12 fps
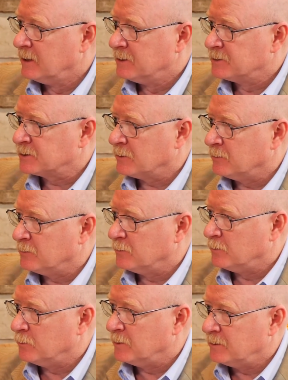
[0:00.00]
So
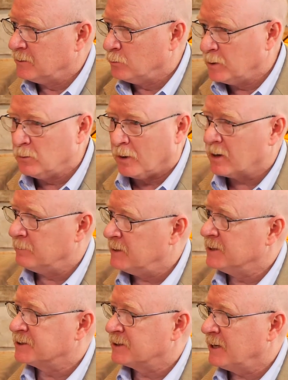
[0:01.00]
wouldn't we want to
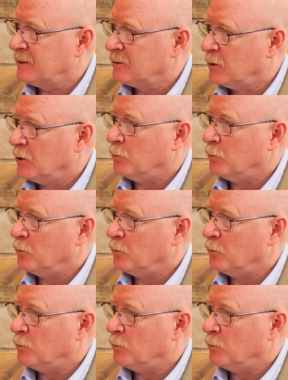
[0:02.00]
be a state